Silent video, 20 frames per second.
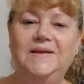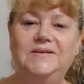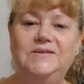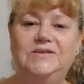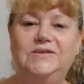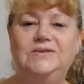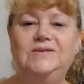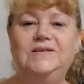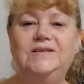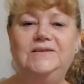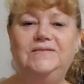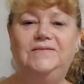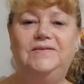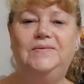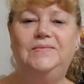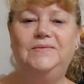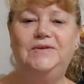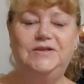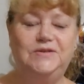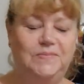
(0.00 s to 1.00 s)
Judy
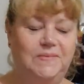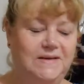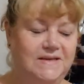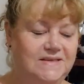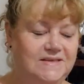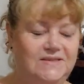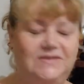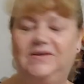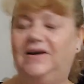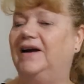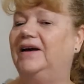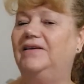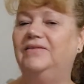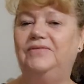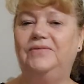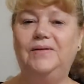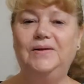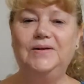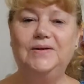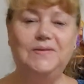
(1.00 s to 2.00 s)
from Witchpeace Craft.
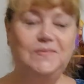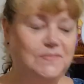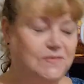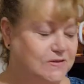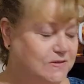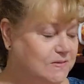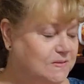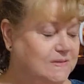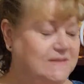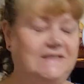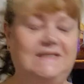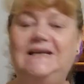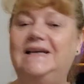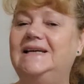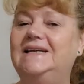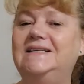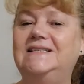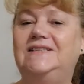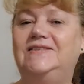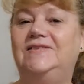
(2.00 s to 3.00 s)
Welcome to
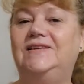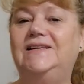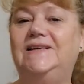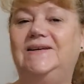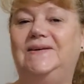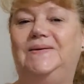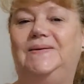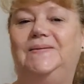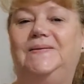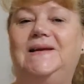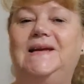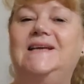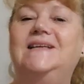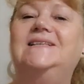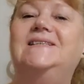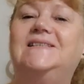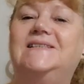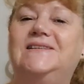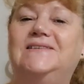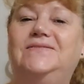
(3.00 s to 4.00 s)
today's video.
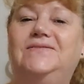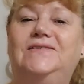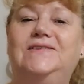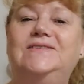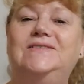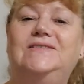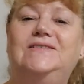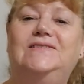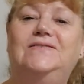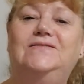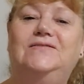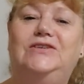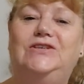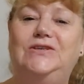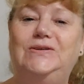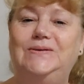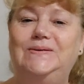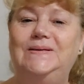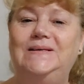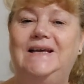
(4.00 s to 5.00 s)
It's the 1st of
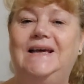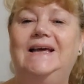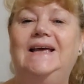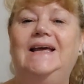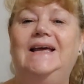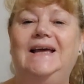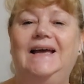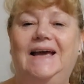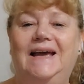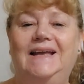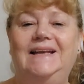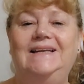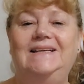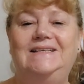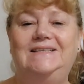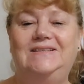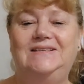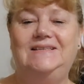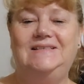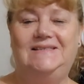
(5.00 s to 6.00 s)
June and
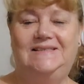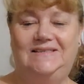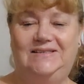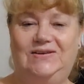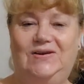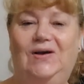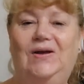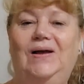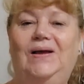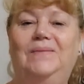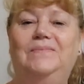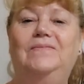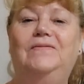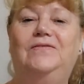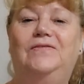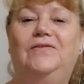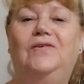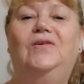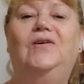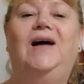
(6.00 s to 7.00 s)
it is time
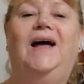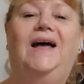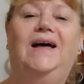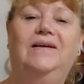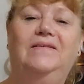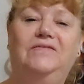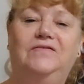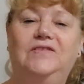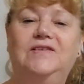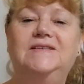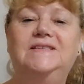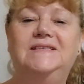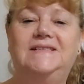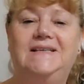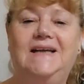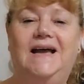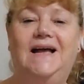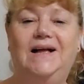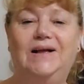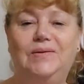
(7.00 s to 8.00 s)
for our first
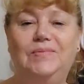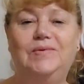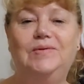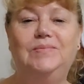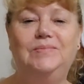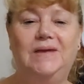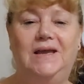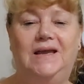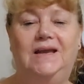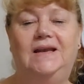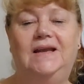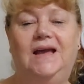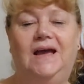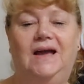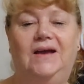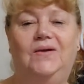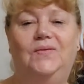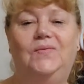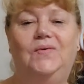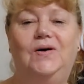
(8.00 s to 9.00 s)
album in
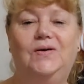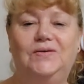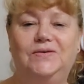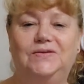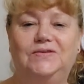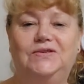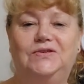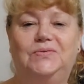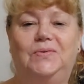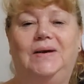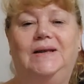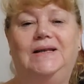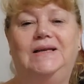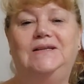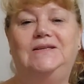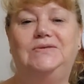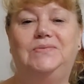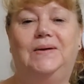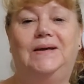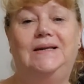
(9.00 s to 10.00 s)
our Rock
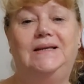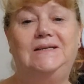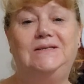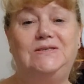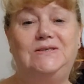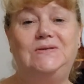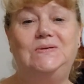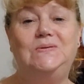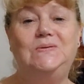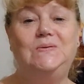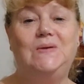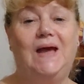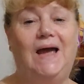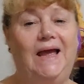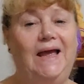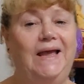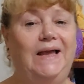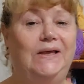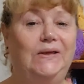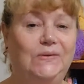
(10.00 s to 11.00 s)
2022
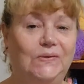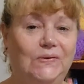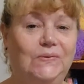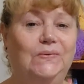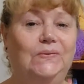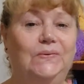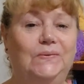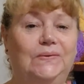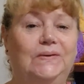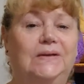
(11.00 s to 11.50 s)
AU.